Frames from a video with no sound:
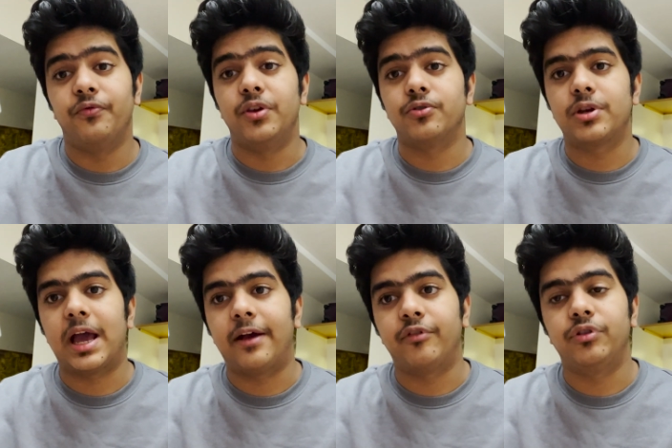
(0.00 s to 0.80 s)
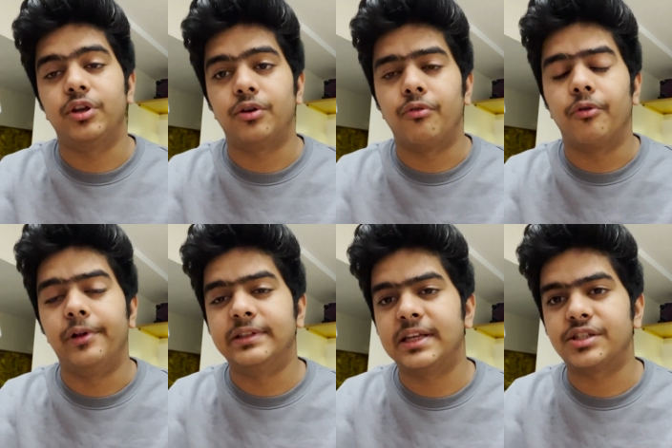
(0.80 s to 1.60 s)
we used to have the
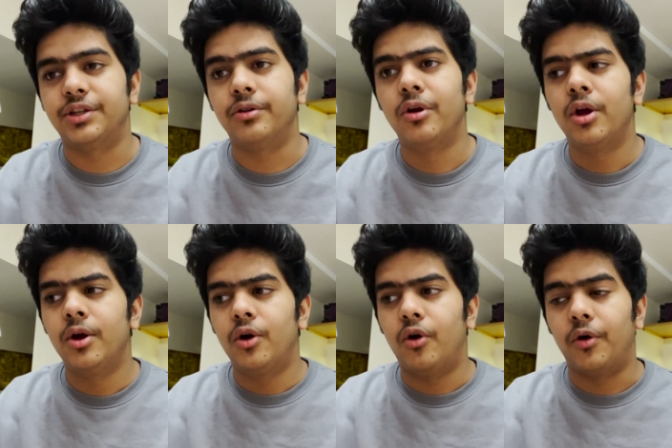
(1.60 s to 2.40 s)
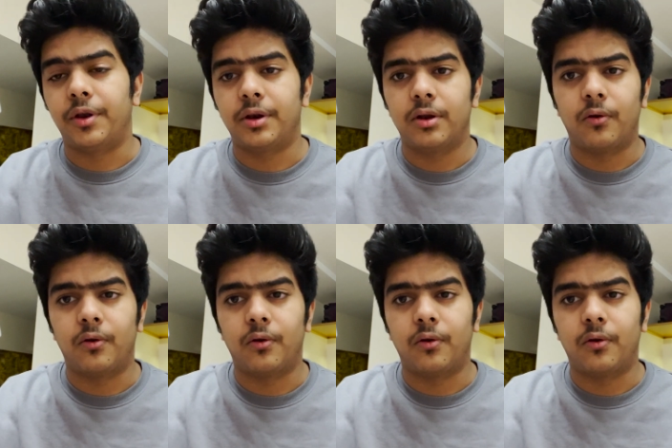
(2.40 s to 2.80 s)
tutorial session on